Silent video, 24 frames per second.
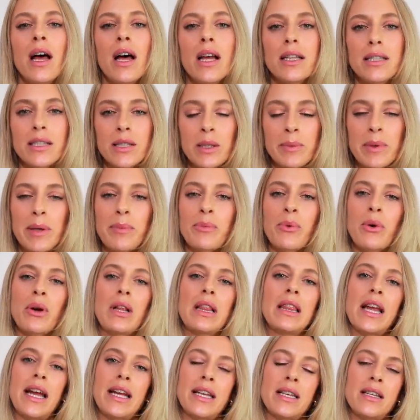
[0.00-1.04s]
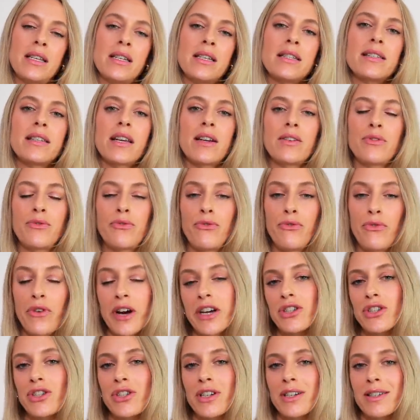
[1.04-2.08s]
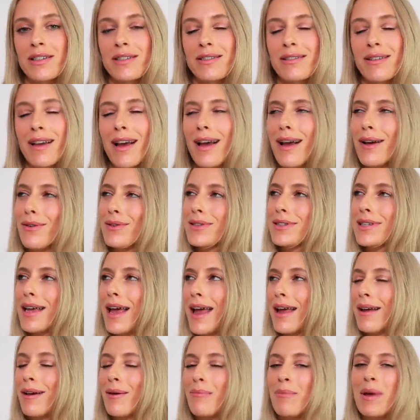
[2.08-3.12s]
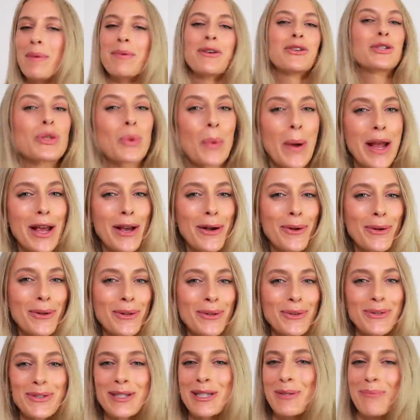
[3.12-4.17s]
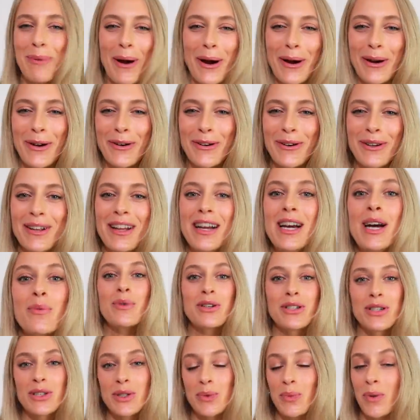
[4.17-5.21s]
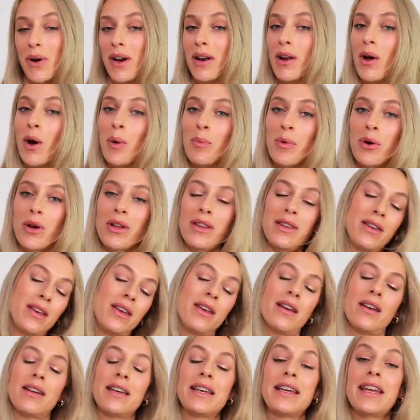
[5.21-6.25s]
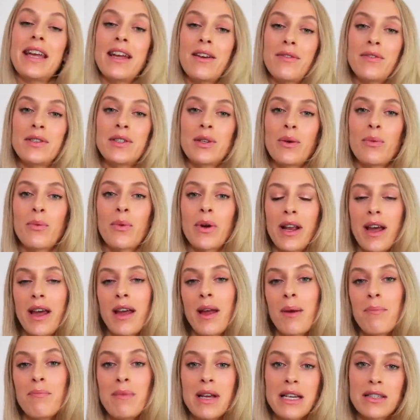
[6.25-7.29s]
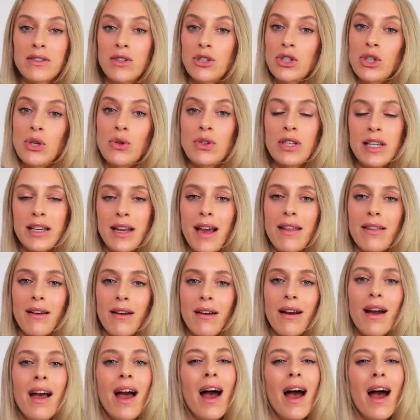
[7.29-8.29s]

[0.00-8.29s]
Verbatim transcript: a little bit more lightness and freshness, let's say maybe a twinkle or sparkle, which is what Ambre Nuit gives when I mix the two together.